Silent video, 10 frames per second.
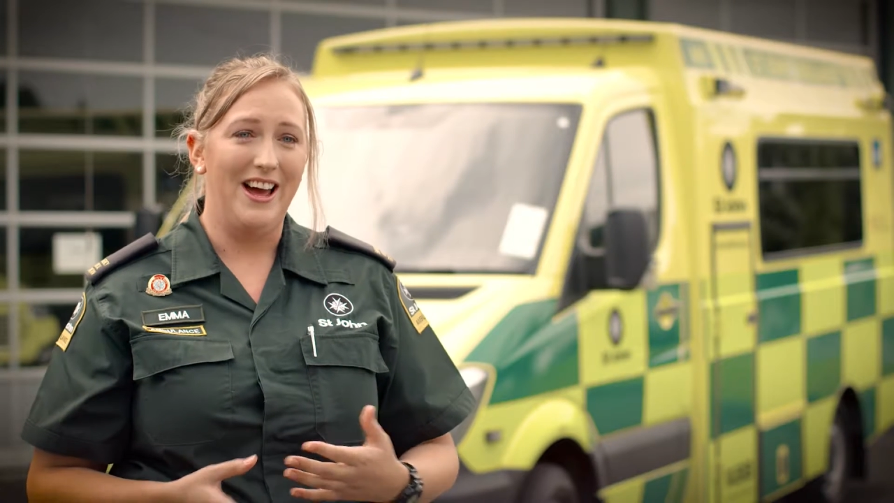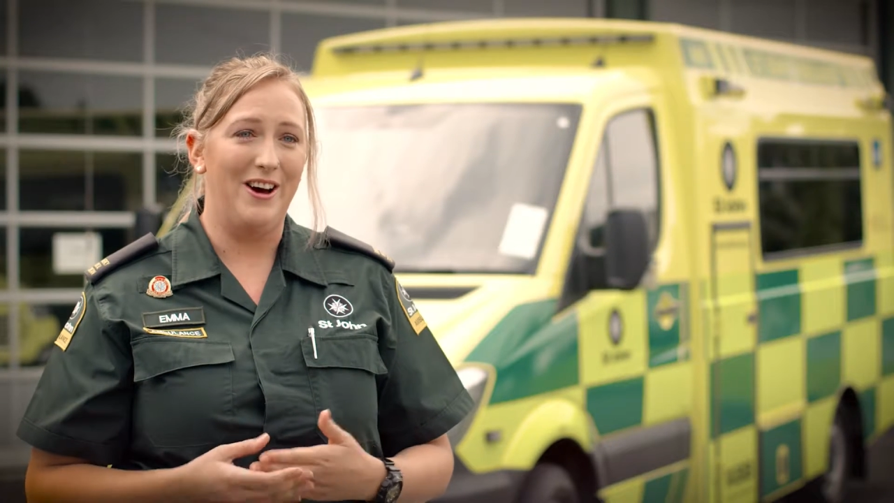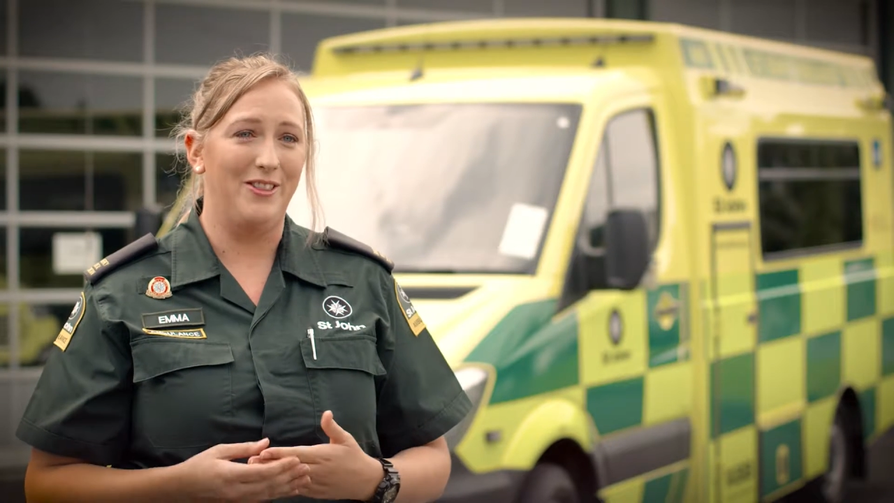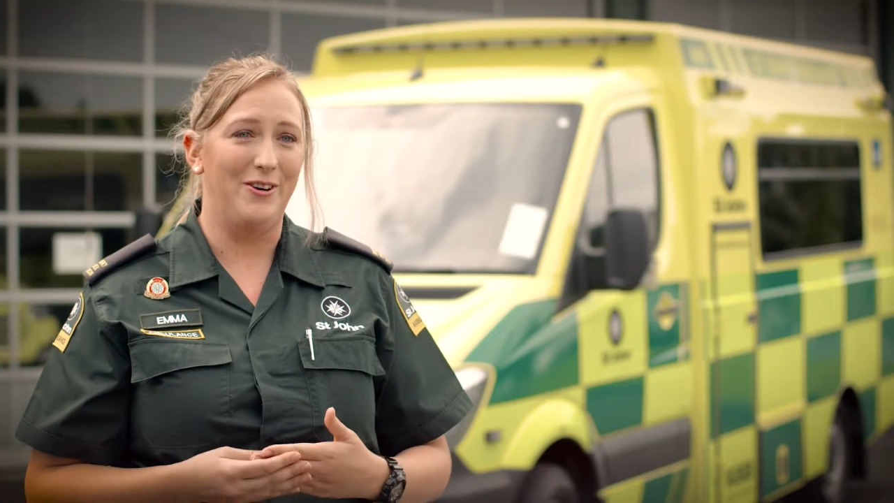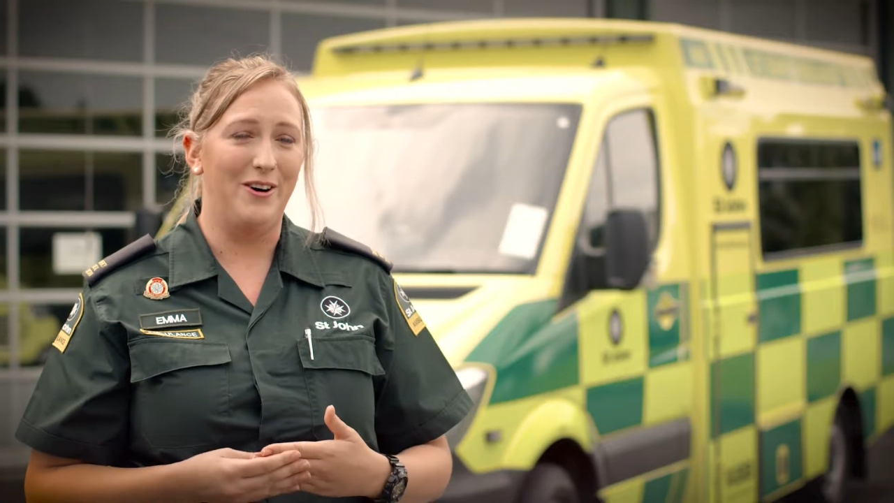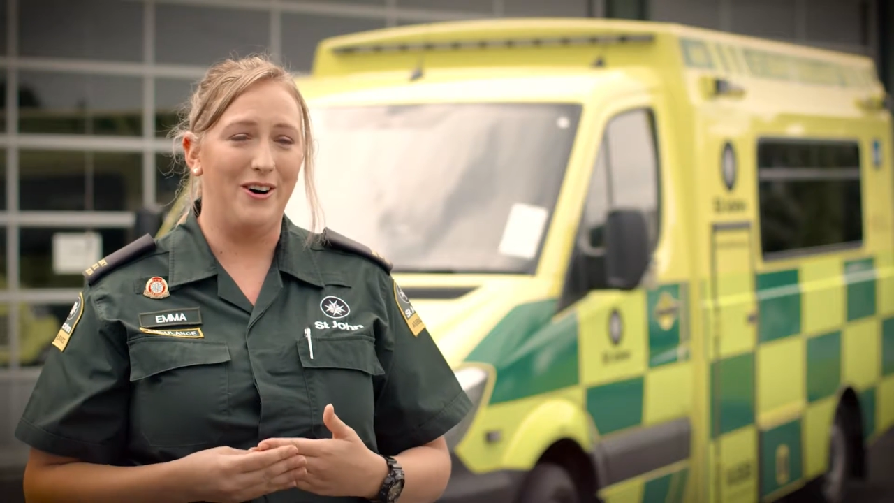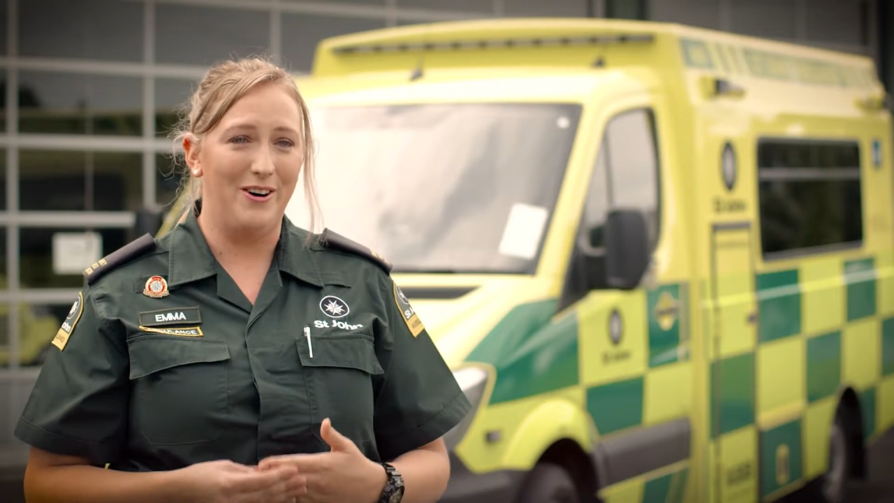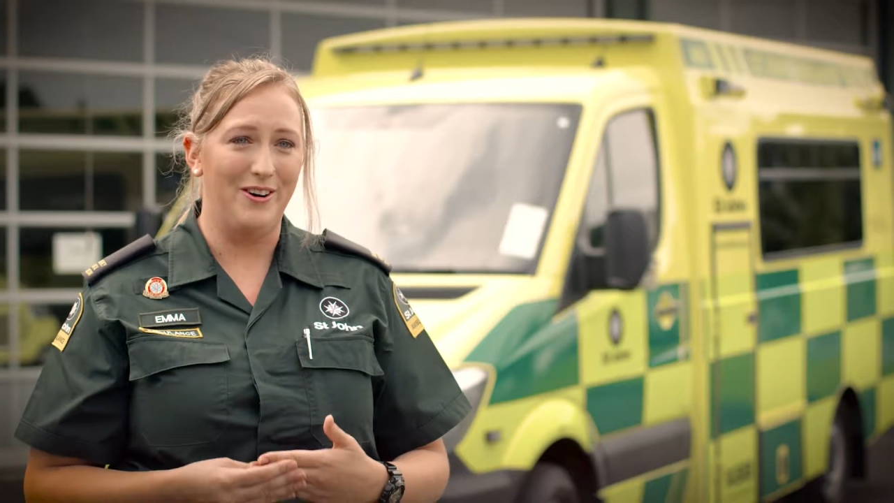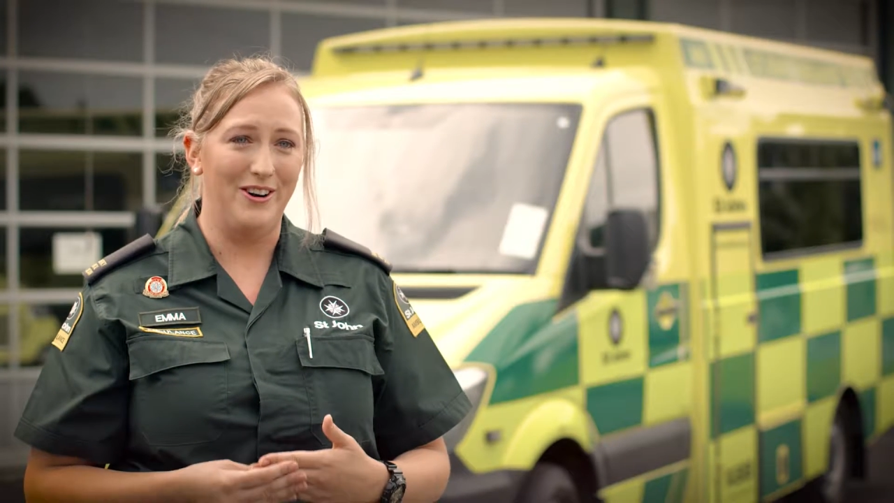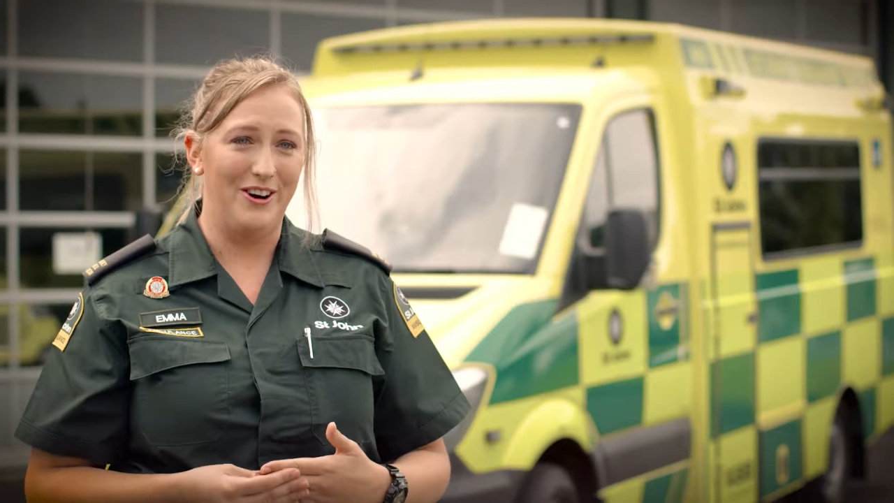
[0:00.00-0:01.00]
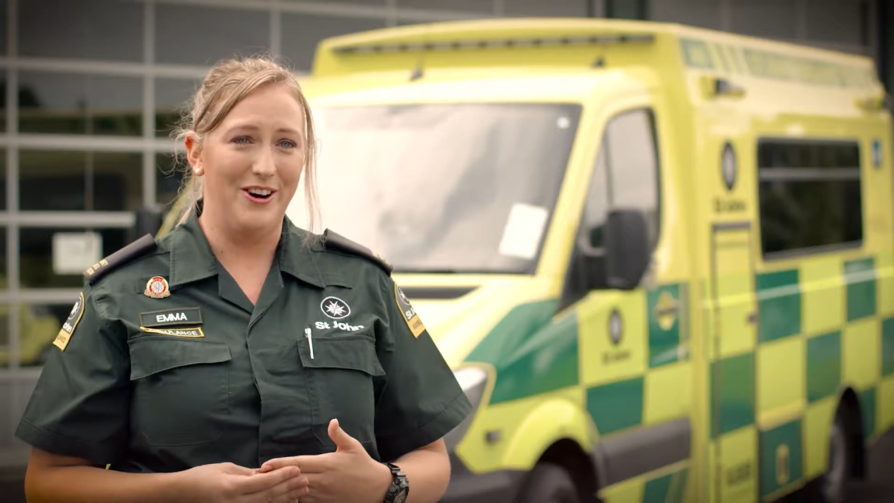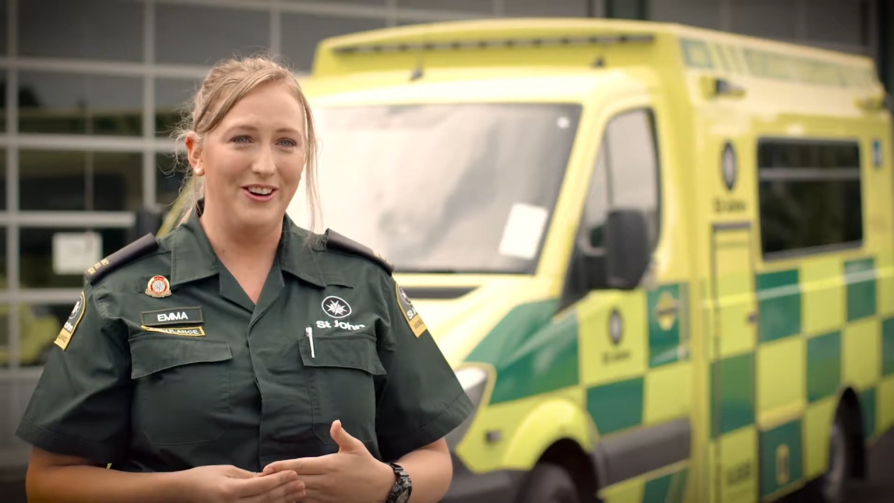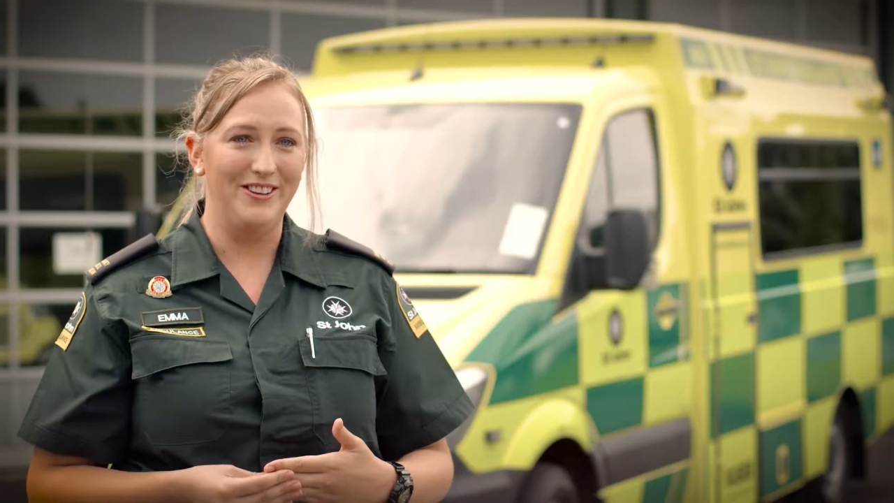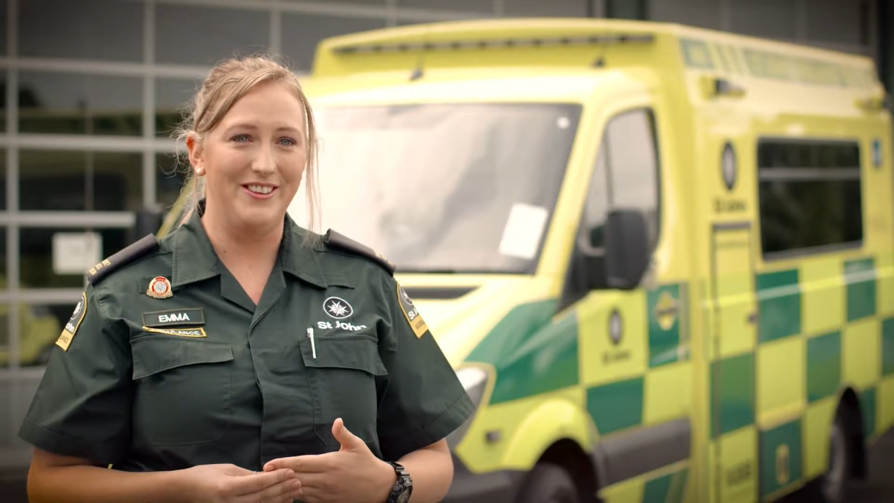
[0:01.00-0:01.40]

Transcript: I thought, oh no,